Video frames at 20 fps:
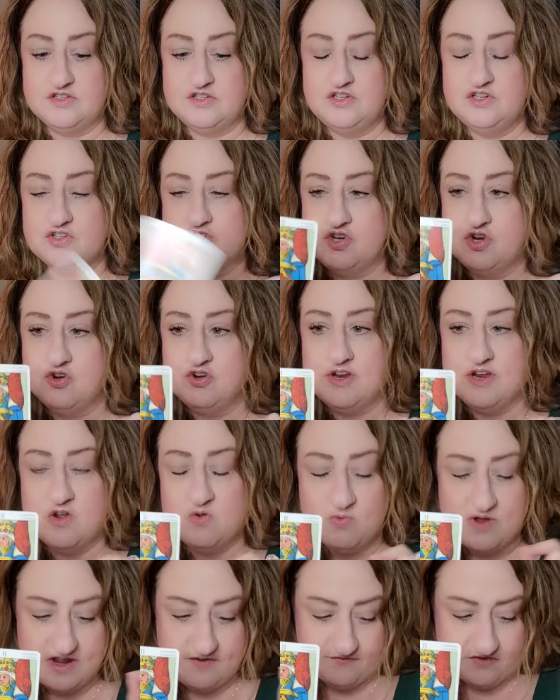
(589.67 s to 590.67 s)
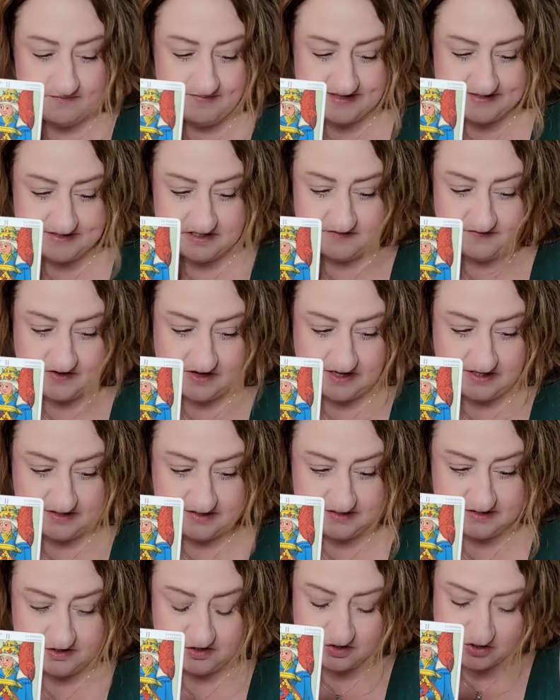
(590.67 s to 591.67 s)
You're turning away from this
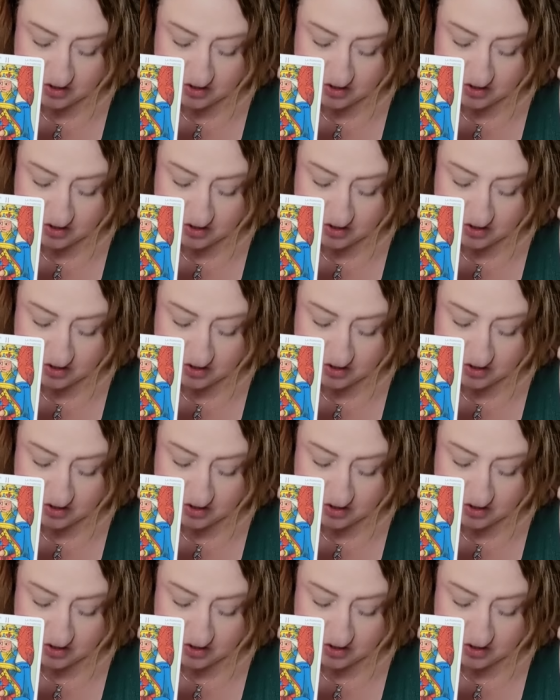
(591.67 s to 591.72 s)
advice.